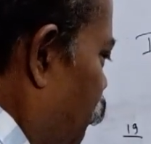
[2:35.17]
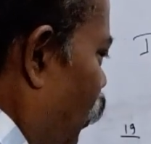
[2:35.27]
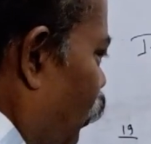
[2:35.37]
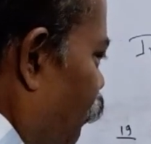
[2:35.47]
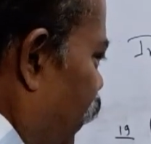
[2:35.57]

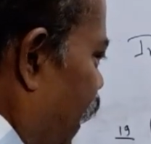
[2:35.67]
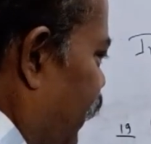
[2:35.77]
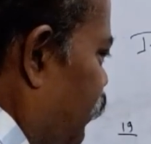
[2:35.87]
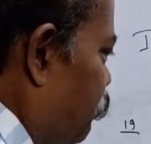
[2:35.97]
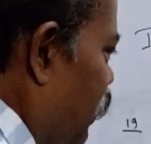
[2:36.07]
power of
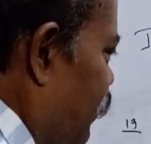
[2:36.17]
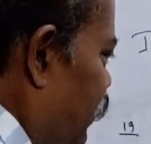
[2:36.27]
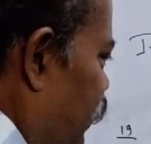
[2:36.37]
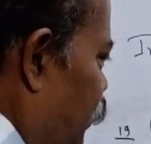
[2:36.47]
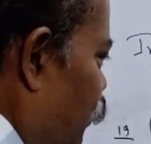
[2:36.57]
x plus
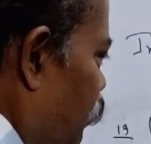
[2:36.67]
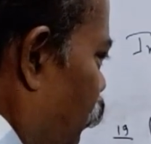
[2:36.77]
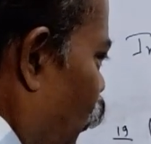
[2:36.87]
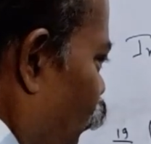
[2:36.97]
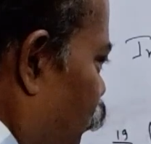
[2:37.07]
e to the
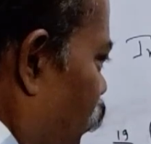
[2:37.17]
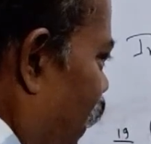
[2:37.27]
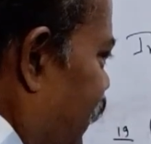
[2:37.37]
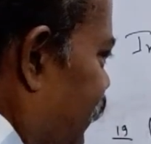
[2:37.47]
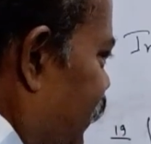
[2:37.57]
power of
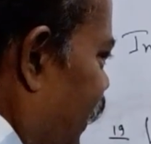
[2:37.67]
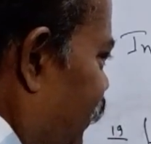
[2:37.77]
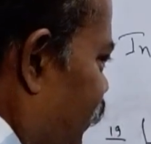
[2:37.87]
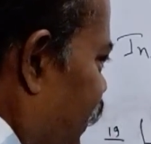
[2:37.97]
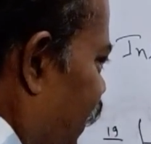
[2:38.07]
minus
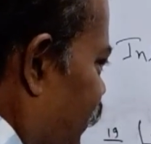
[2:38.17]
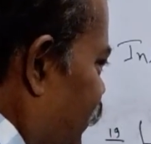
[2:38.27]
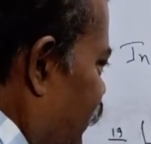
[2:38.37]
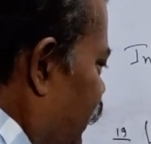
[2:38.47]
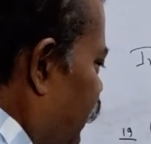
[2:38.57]
x dx.
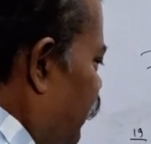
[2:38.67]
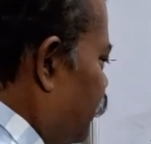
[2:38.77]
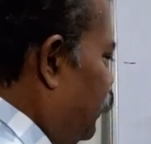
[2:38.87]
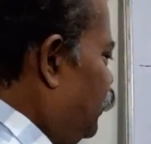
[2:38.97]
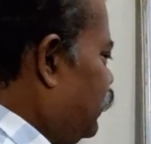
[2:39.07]

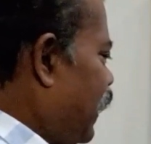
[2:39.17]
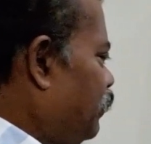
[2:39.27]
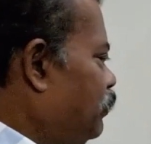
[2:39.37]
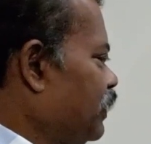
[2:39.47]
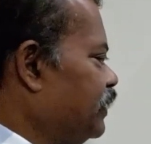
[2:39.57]
This
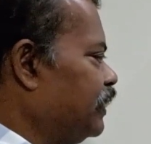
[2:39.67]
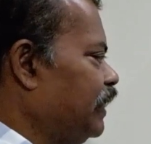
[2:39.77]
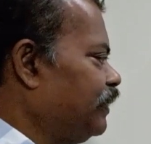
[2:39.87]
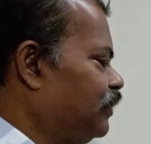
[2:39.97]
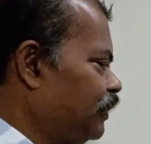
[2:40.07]
can be
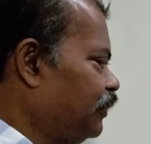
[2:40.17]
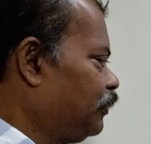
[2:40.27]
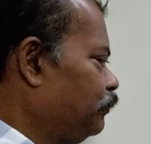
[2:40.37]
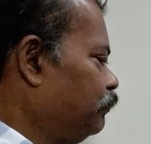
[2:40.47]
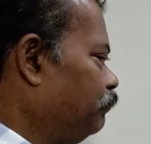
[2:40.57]
written as
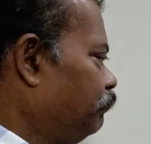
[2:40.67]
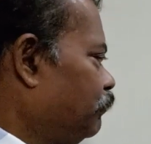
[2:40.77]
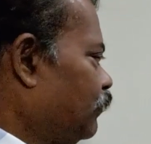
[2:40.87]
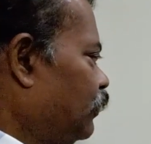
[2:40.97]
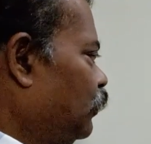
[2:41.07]
this.
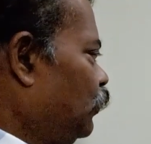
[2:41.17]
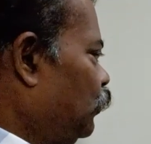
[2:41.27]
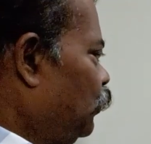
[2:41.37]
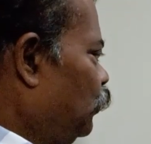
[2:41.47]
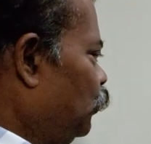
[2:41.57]

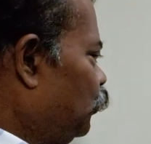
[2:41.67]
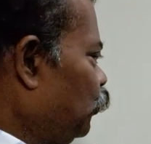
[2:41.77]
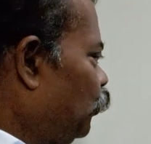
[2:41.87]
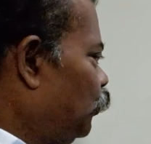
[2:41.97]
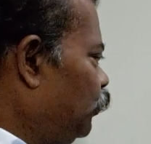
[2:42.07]

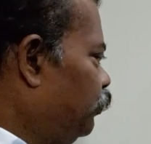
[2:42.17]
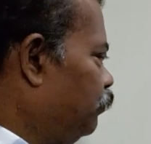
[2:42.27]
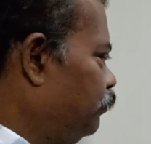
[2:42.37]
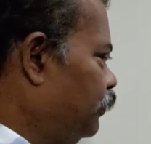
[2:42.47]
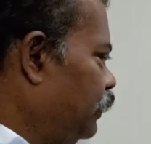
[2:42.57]

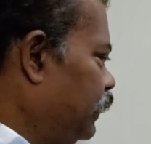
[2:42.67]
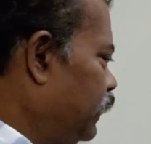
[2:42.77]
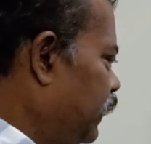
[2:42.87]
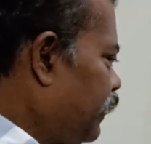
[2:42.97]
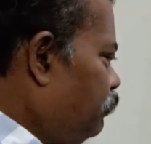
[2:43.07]
So
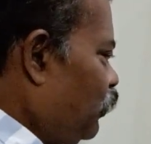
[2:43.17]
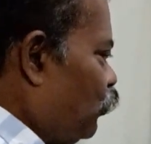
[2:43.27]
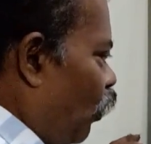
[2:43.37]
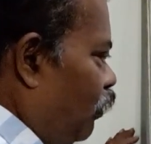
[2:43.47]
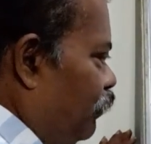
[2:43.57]
let me
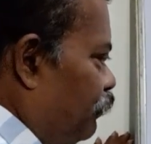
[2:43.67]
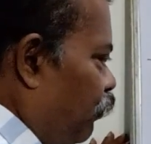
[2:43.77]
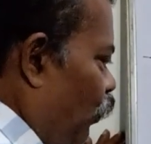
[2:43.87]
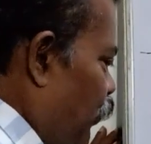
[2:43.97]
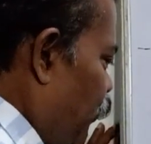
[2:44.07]
solve it
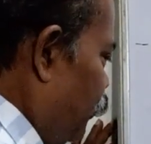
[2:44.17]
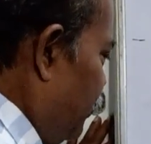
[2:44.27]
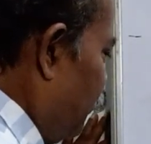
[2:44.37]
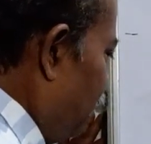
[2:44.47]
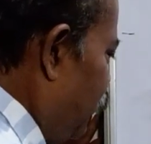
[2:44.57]
for you.
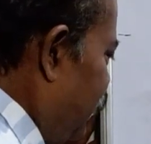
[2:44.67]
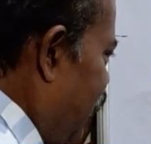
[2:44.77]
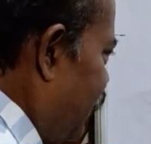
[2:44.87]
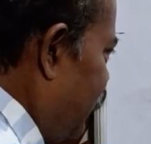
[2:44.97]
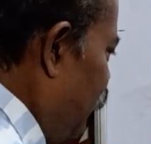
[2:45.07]
You see
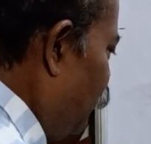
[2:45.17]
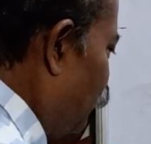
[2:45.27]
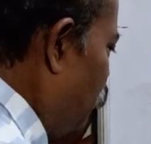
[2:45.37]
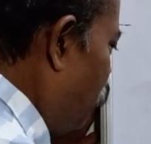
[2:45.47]
that e to the